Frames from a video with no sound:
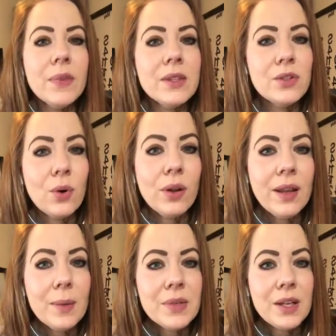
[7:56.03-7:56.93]
It's
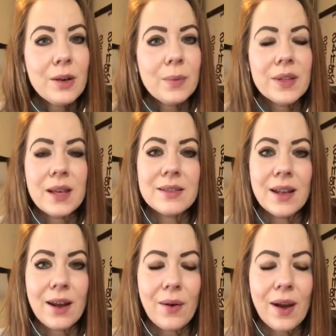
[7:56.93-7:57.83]
totally up to you, but that's
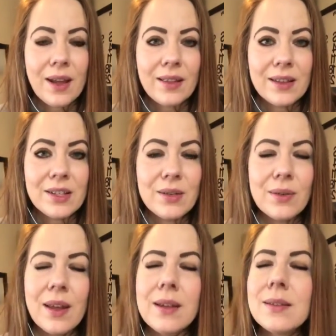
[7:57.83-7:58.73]
not how I like to do
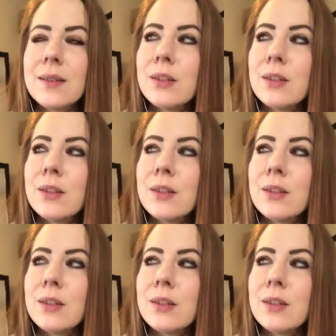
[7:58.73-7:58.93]
things.